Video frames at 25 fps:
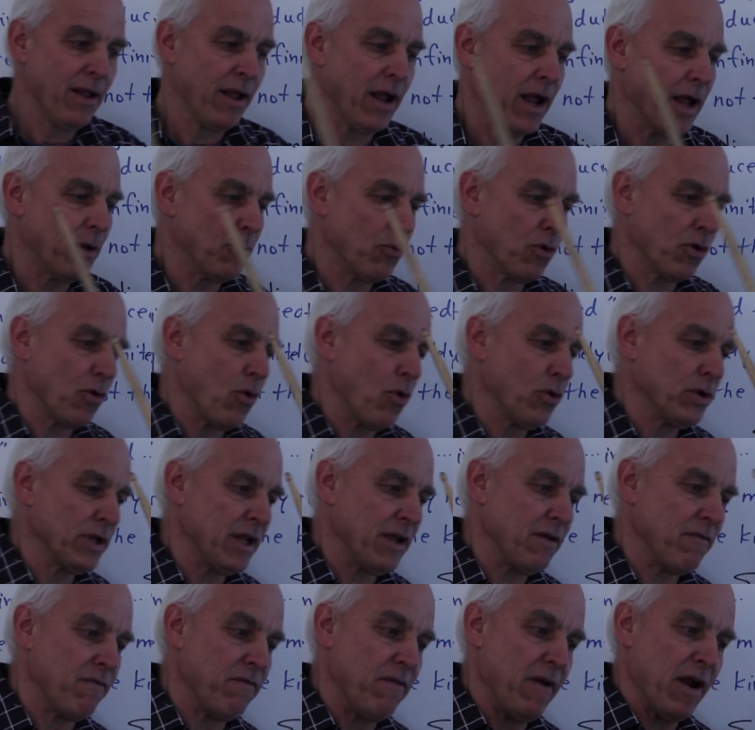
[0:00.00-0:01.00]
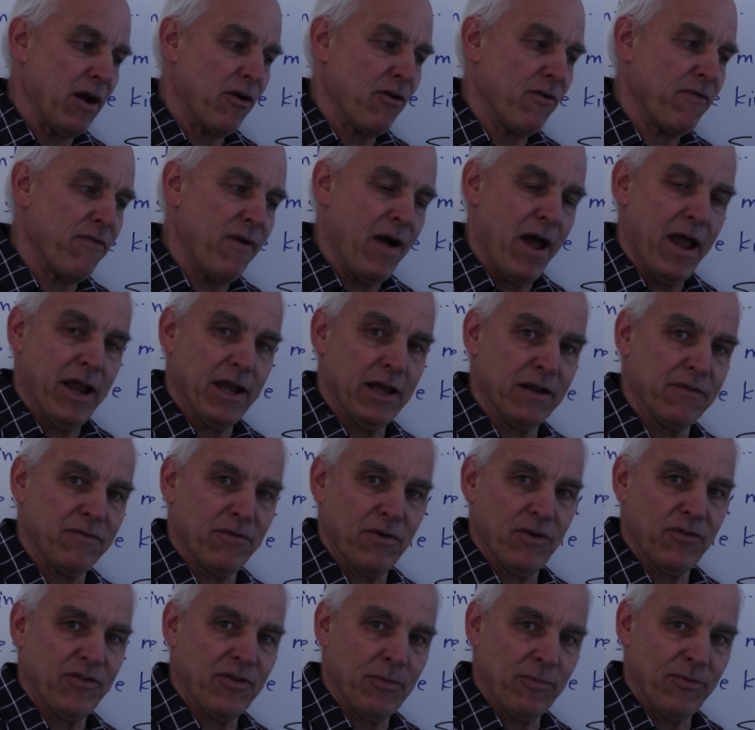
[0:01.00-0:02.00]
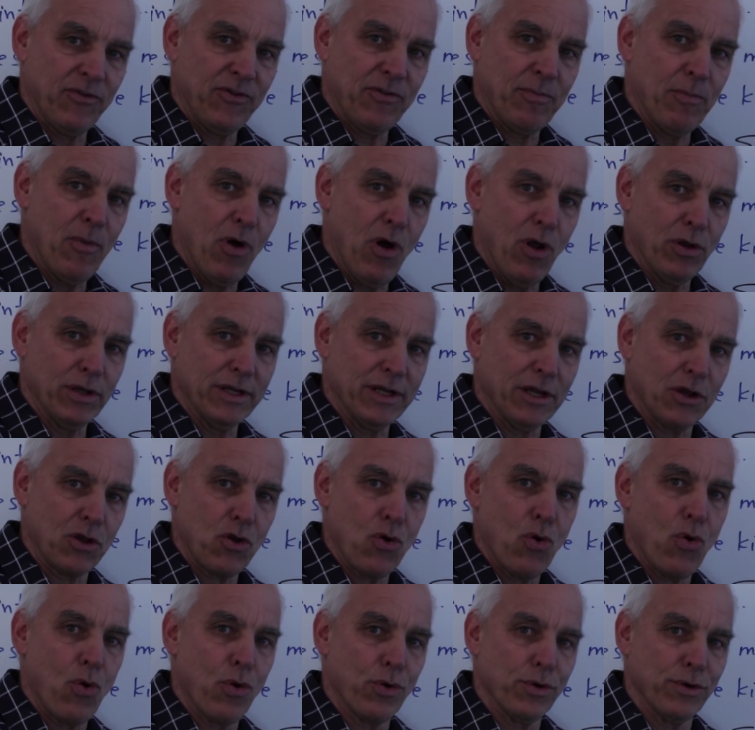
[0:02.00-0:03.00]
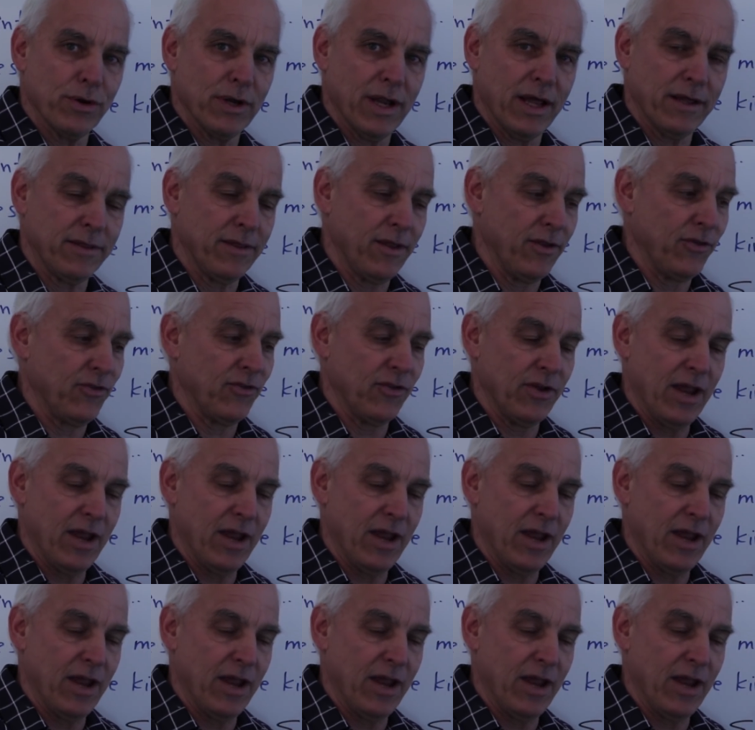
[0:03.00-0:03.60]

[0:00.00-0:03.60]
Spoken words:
and we're only verifying it for some small little corner like this,